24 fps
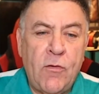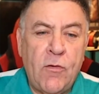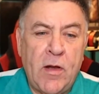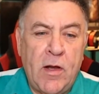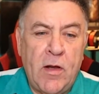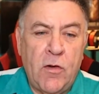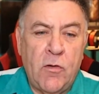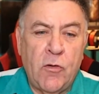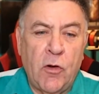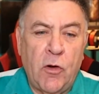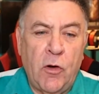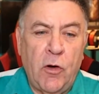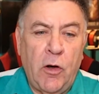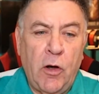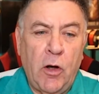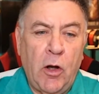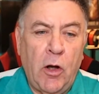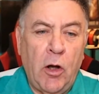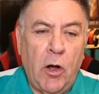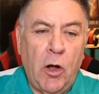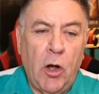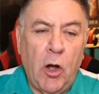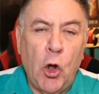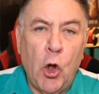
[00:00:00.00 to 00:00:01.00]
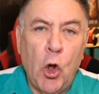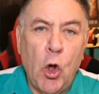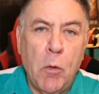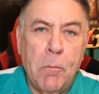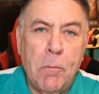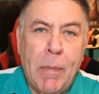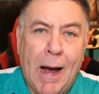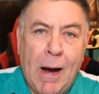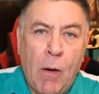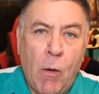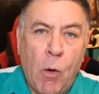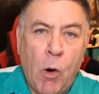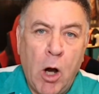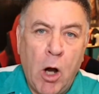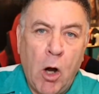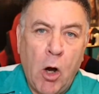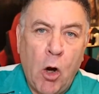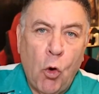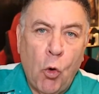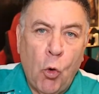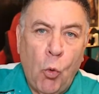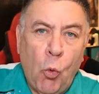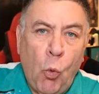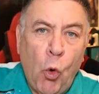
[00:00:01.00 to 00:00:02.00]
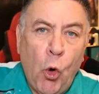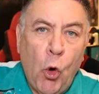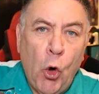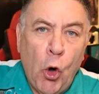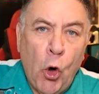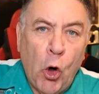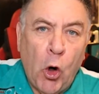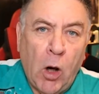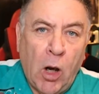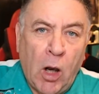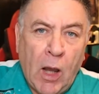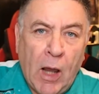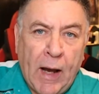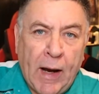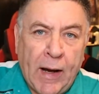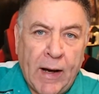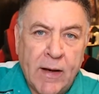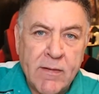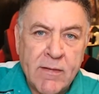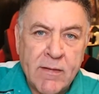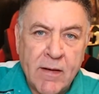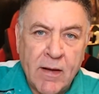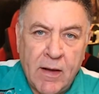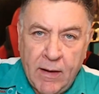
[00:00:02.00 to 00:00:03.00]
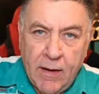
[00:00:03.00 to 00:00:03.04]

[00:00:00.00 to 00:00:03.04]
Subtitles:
It's an Erbauer work light